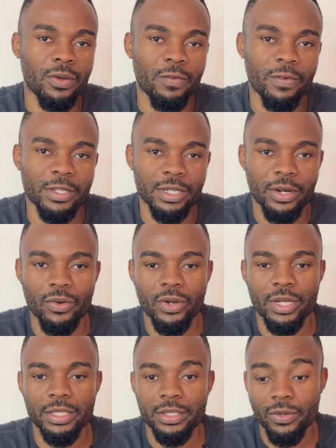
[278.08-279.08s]
facial
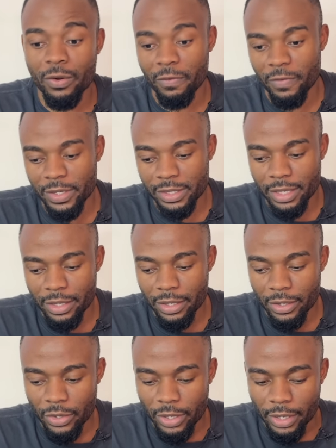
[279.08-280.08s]
recognition or face id
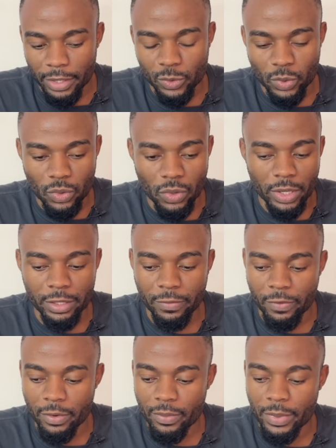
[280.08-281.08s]
as we call it
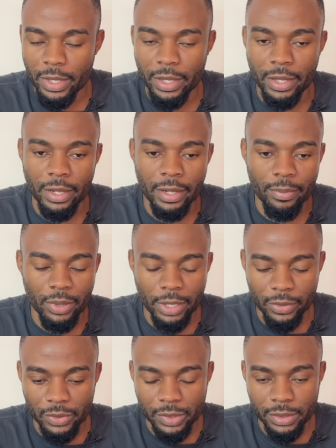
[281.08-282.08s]
from the apple
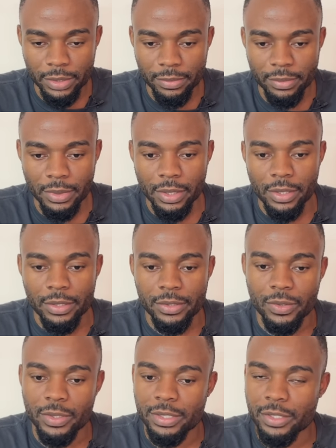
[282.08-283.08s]
ecosystem
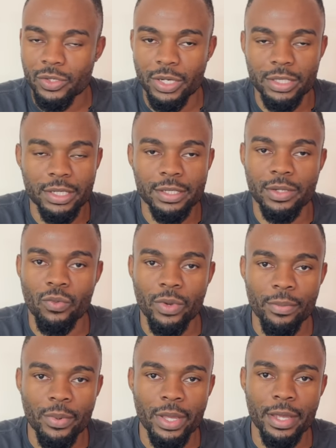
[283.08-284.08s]
so it's actually just a
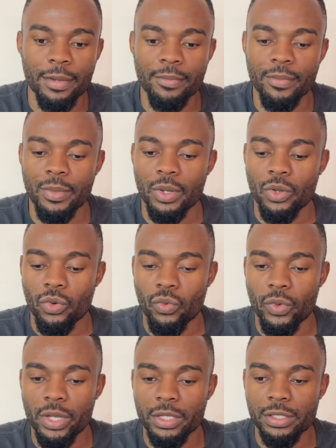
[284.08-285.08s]
webcam
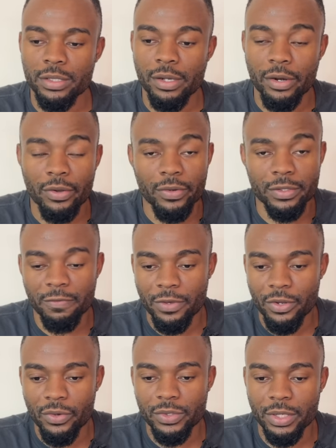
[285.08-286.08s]
which records
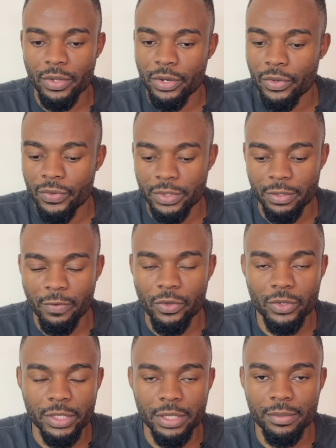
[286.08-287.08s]
videos and can use it for your
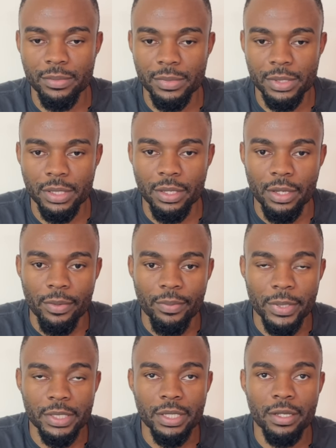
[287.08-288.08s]
teams
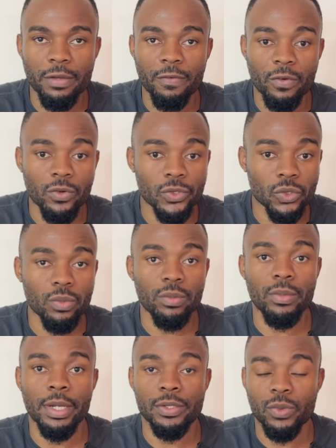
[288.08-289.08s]
meeting for
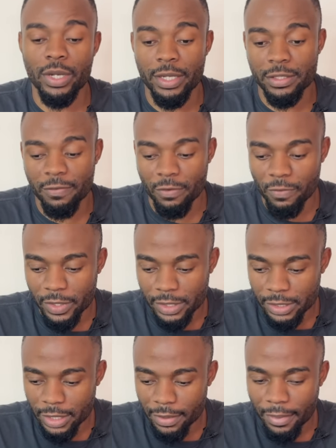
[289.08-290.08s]
zoom as well as for
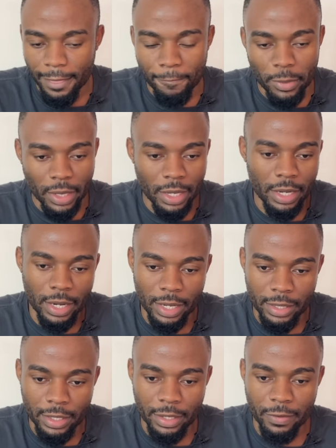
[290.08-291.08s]
facetime and
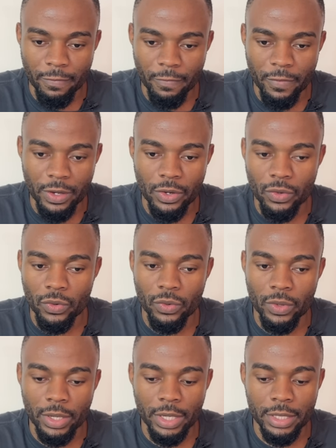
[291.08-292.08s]
other video
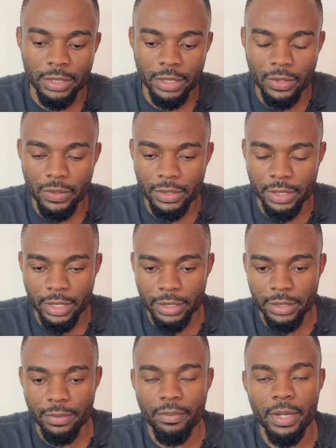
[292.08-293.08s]
related content
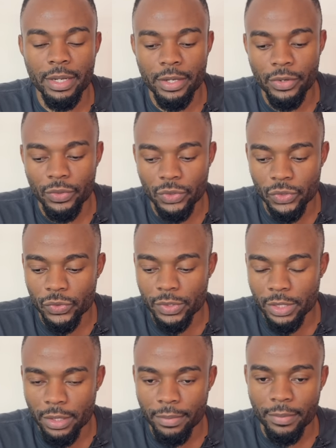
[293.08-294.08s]
that may need you to use
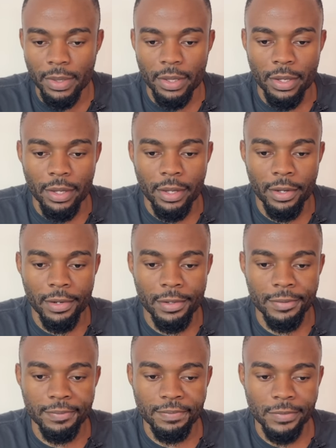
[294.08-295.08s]
a,
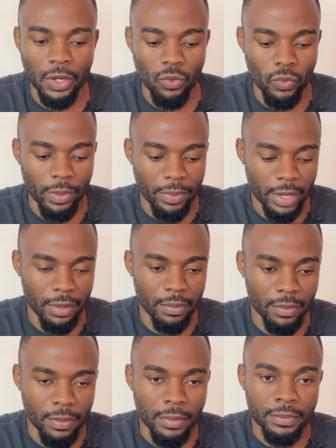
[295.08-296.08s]
um, a webcam
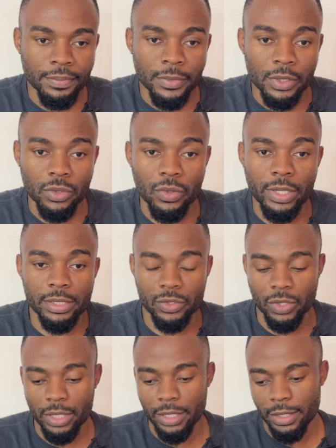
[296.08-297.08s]
so that's
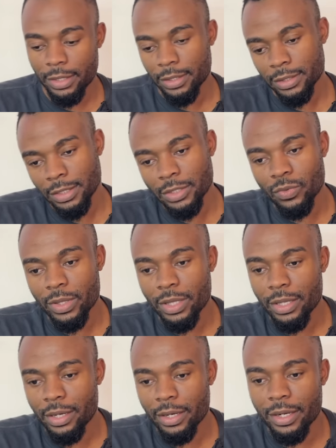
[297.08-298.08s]
actually it with
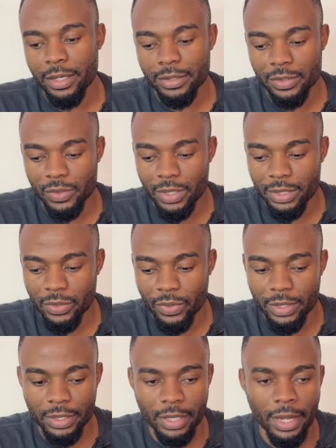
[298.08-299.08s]
regards to the
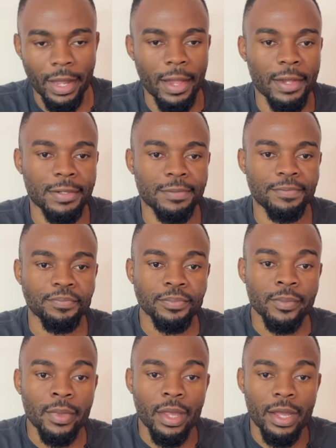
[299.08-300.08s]
screen. Um,
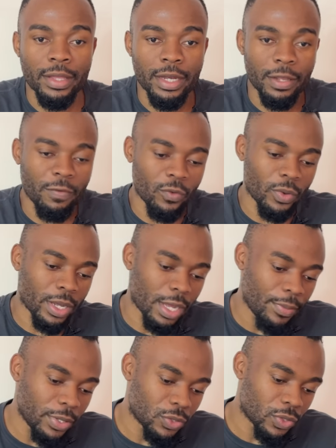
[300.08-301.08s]
and then if we
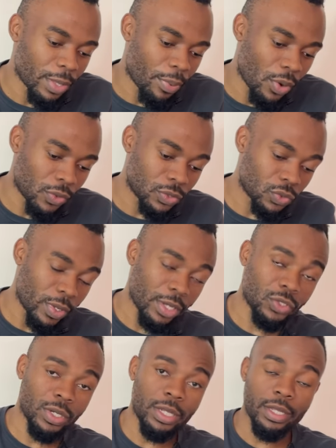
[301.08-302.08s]
come into the ports, we
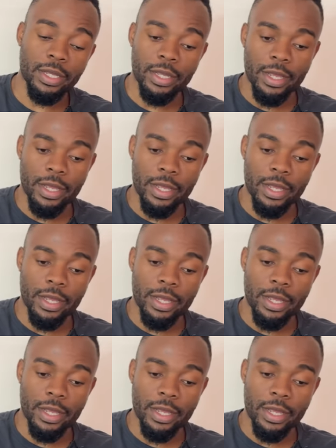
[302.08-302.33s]
actually